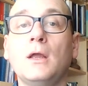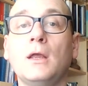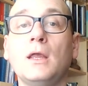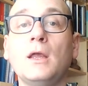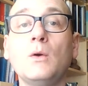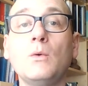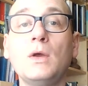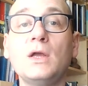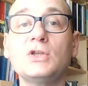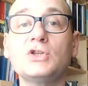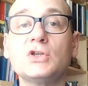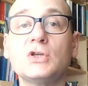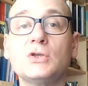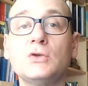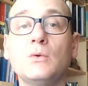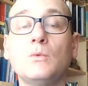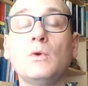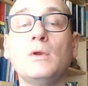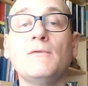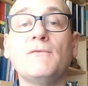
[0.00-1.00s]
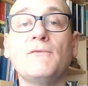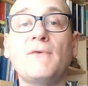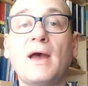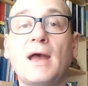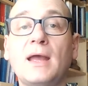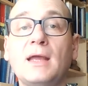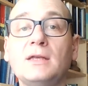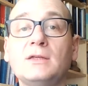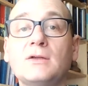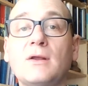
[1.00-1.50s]
in which you will
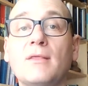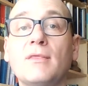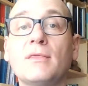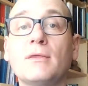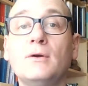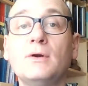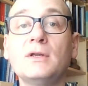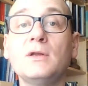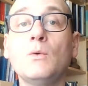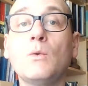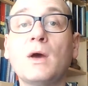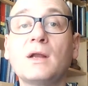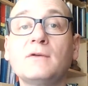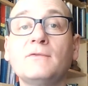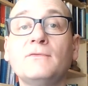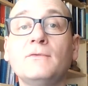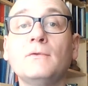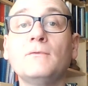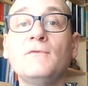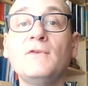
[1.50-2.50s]
find 30 wonderful